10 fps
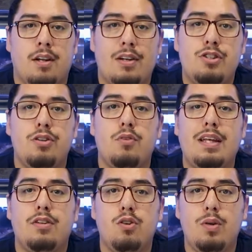Now, as you know,
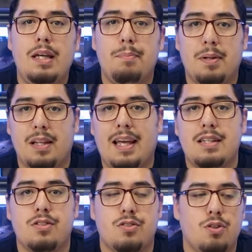they do eat
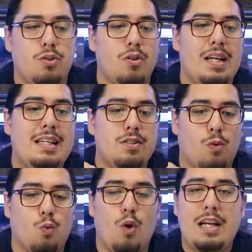plants, so there is a
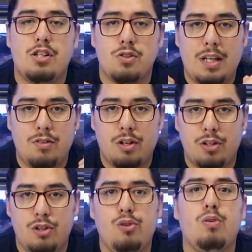ratio that you can
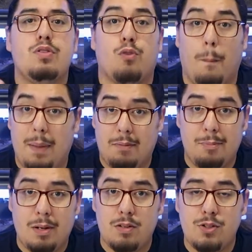use for baby
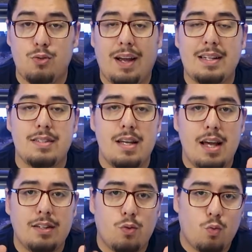bearded dragons,
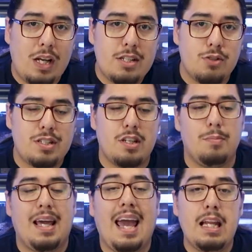and the ratio is going to
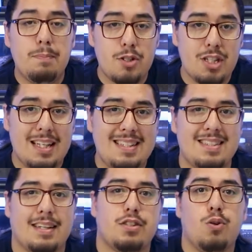be 80%
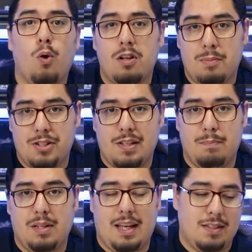insects, 20%
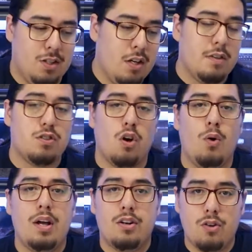plants.
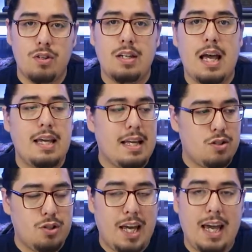So during the day,
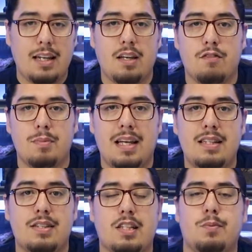yes, you can give them the
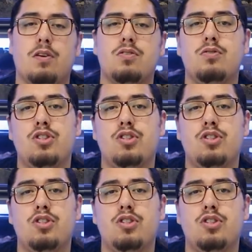insects, but also